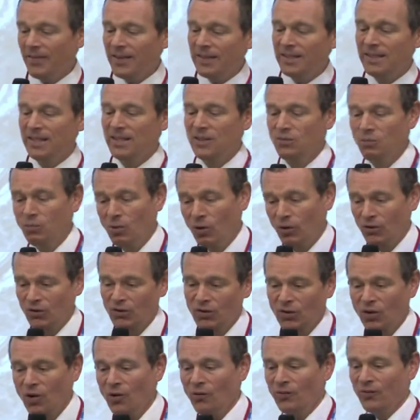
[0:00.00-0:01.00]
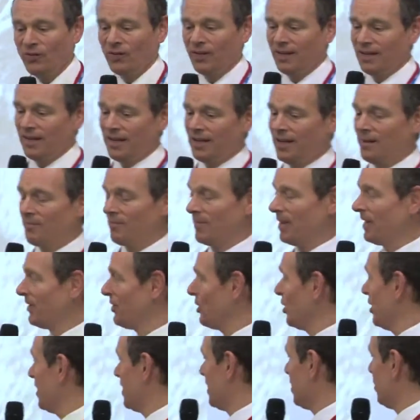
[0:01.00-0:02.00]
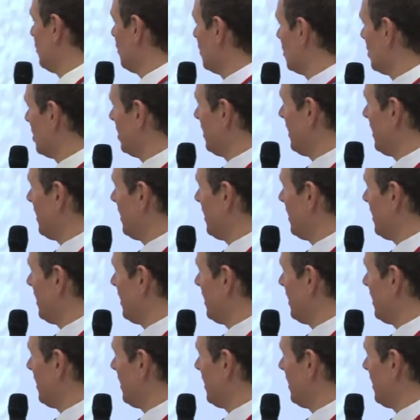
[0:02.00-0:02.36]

this is what often a GIST looks